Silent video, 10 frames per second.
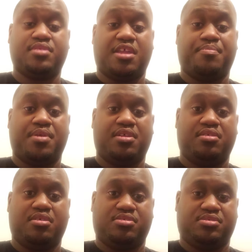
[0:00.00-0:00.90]
Got to
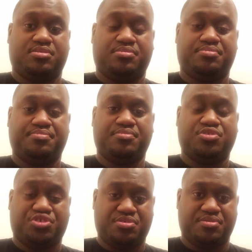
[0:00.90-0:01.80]
pay uh,
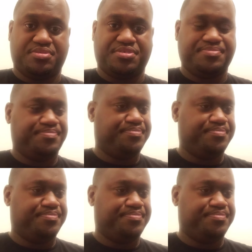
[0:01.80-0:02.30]
insurance.